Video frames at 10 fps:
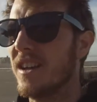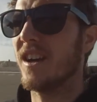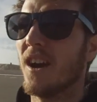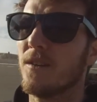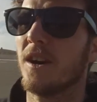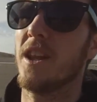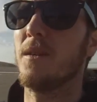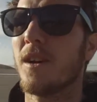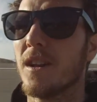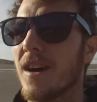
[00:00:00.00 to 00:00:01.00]
I really
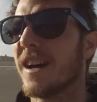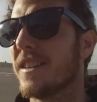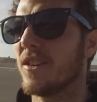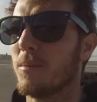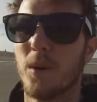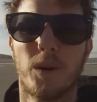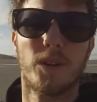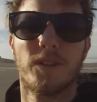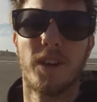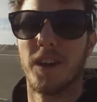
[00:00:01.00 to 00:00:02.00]
want to like this
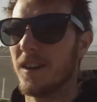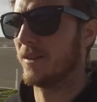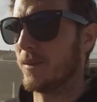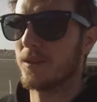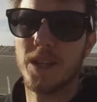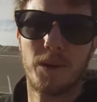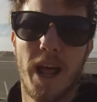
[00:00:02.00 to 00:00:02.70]
board, so we'll see what